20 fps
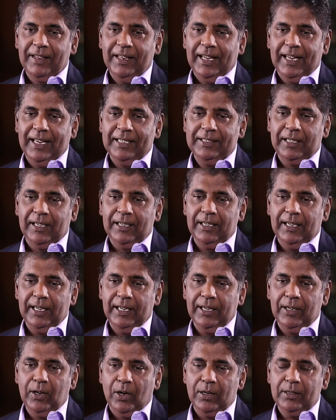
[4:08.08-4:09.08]
I suddenly
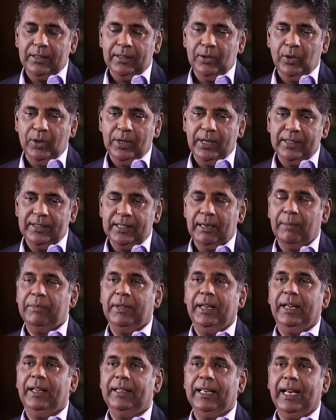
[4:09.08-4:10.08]
got good in
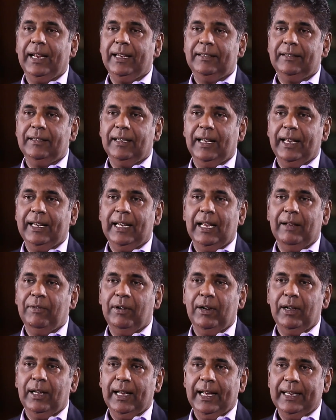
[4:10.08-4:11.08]
something that I
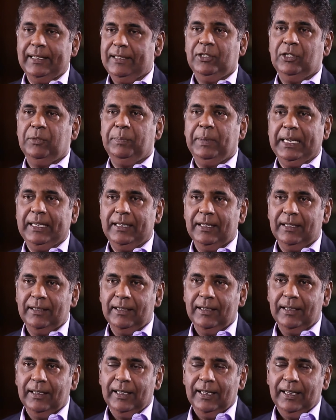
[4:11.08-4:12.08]
never anticipated,
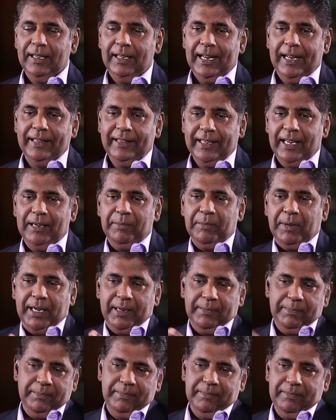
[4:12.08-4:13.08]
and then
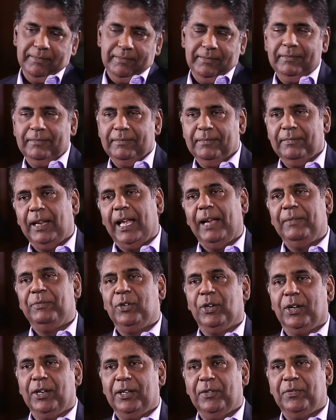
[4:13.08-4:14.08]
my life
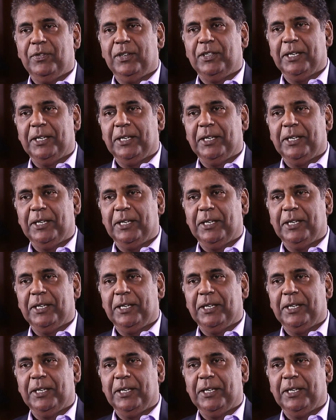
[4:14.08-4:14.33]
took a different